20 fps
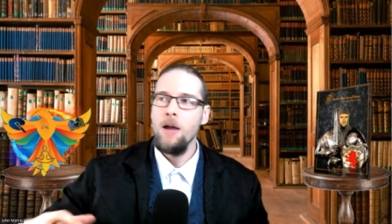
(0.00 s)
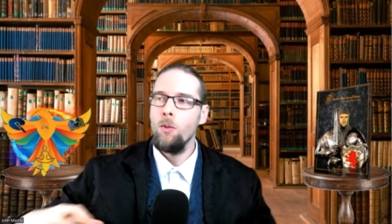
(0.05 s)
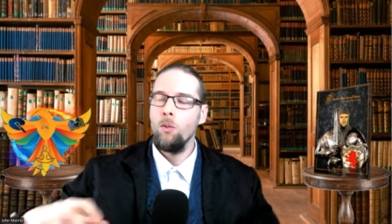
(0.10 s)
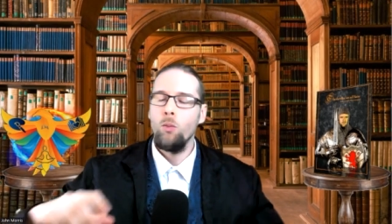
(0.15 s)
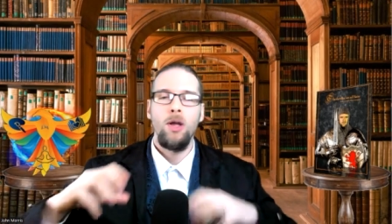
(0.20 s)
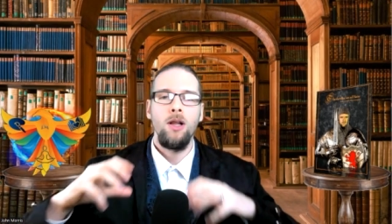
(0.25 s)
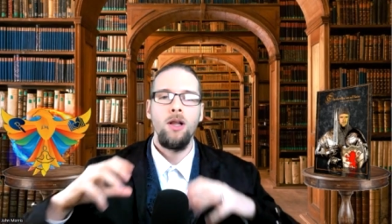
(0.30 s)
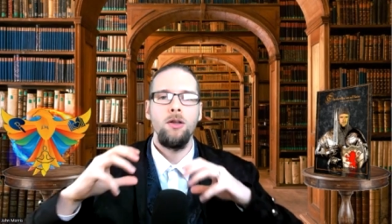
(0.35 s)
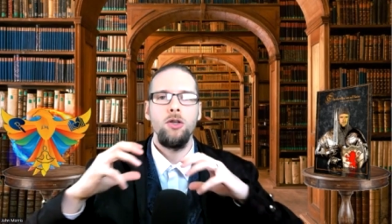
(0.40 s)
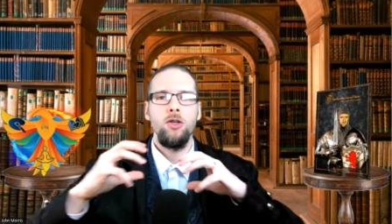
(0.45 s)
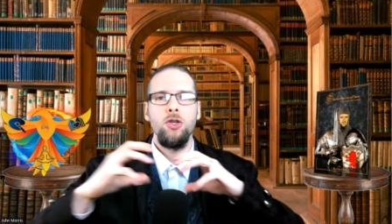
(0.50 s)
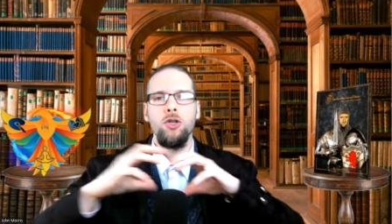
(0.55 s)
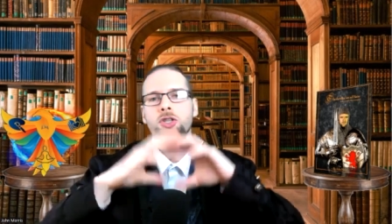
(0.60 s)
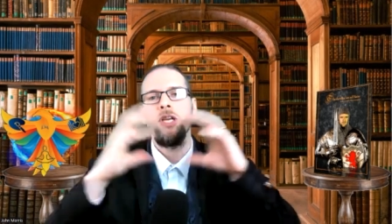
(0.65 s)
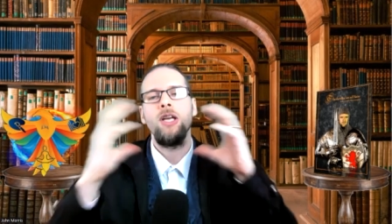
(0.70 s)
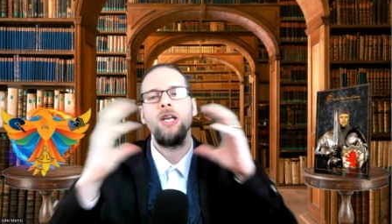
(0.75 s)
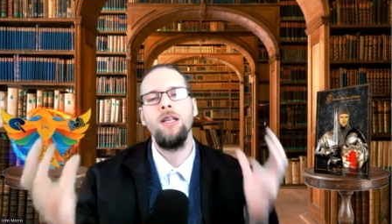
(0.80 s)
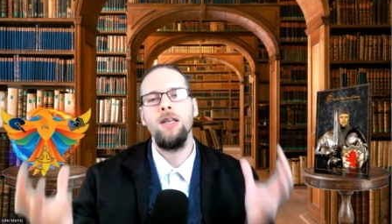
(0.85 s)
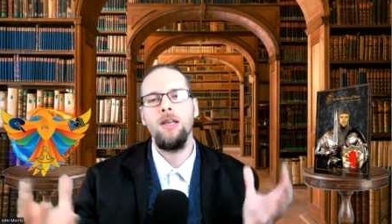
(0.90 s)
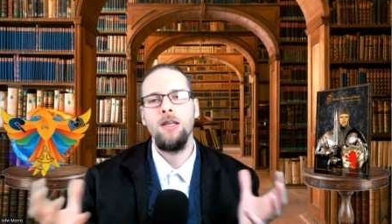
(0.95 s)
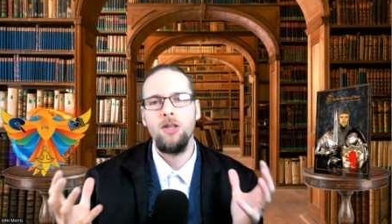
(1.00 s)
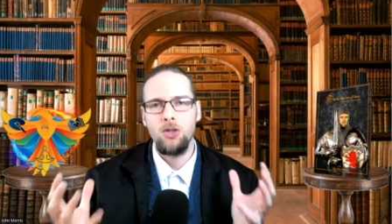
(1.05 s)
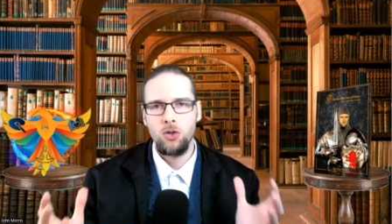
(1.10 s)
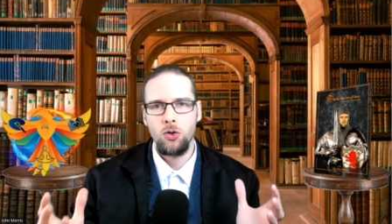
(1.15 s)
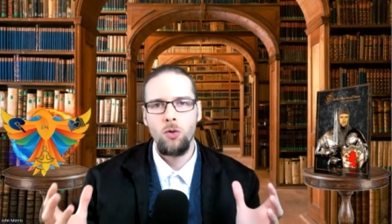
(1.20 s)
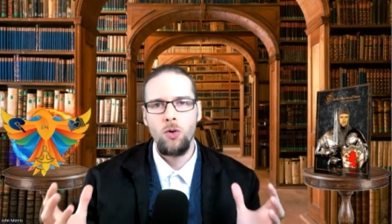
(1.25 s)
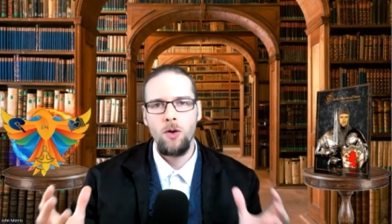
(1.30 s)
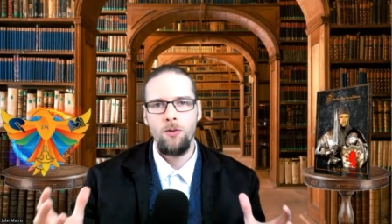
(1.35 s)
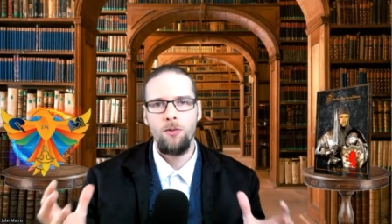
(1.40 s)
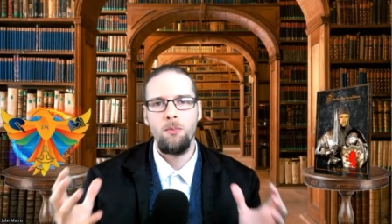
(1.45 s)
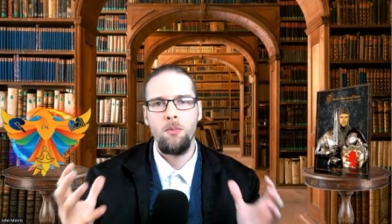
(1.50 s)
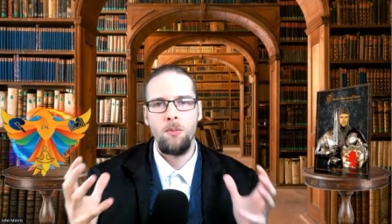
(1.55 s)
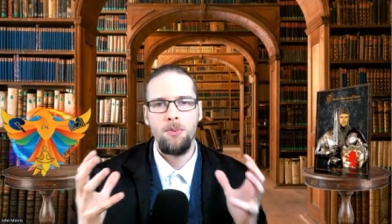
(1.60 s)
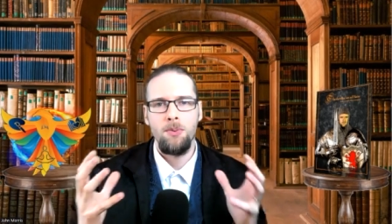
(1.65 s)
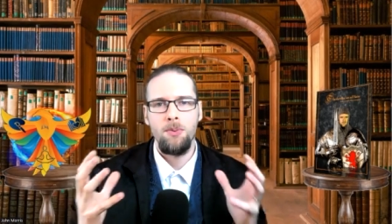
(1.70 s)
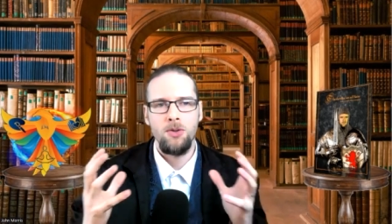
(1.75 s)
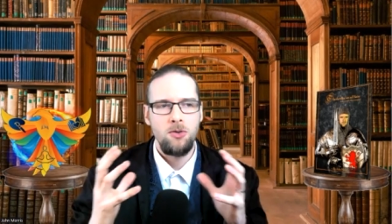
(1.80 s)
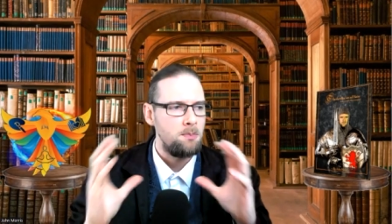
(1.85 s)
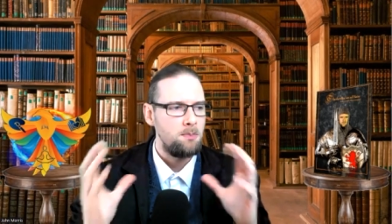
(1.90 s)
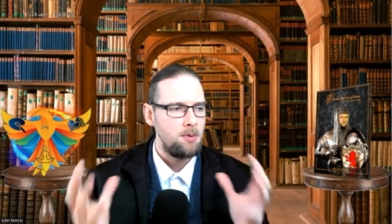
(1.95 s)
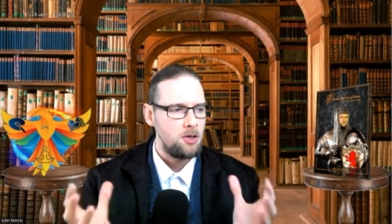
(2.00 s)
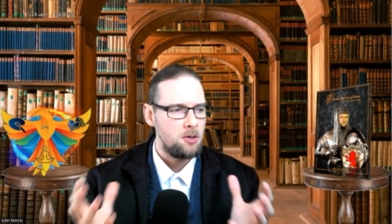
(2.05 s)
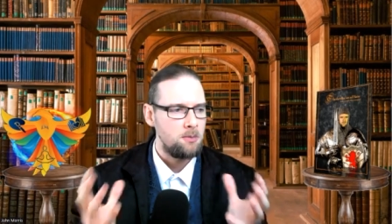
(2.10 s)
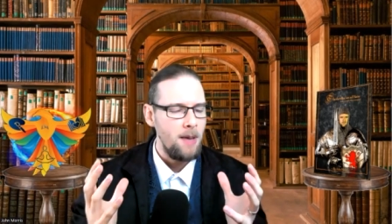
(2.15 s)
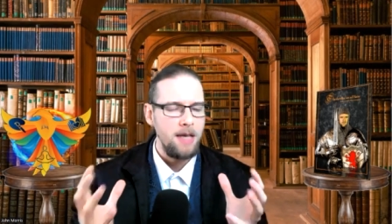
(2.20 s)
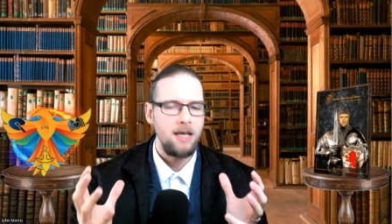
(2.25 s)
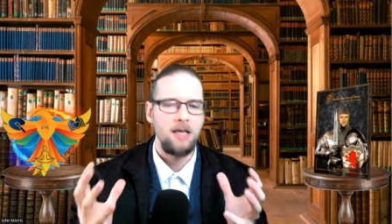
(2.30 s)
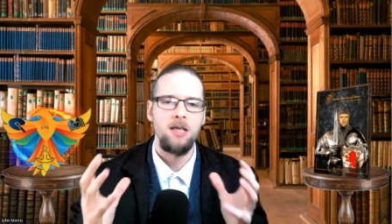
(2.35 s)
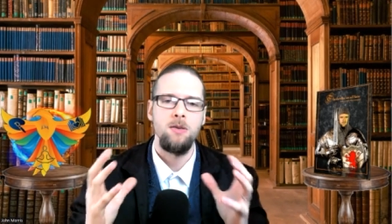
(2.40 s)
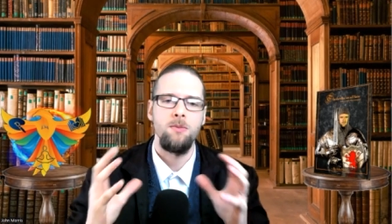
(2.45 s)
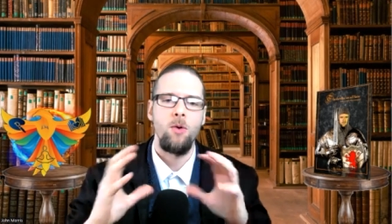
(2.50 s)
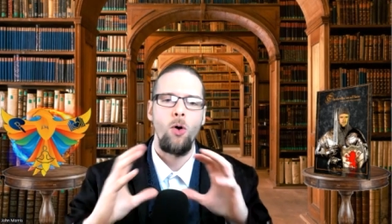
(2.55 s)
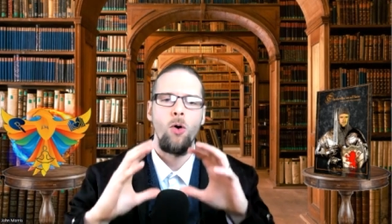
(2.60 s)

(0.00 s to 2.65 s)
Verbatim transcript: well you're telling the story from a perspective